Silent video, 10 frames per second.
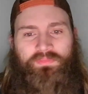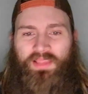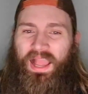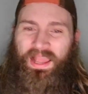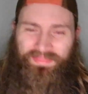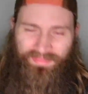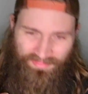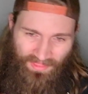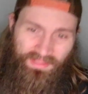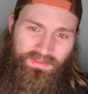I
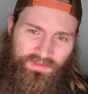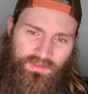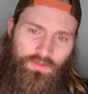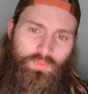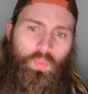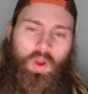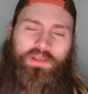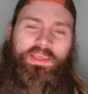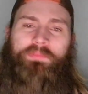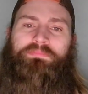think
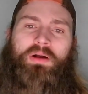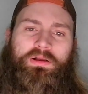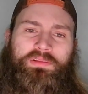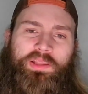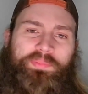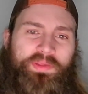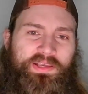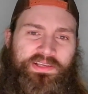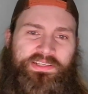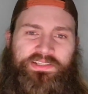Joaquin Buckley,
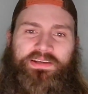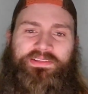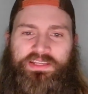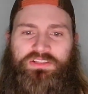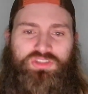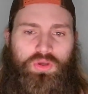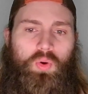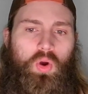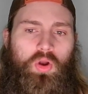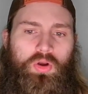because he does hit so
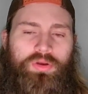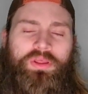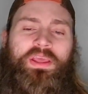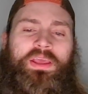hard,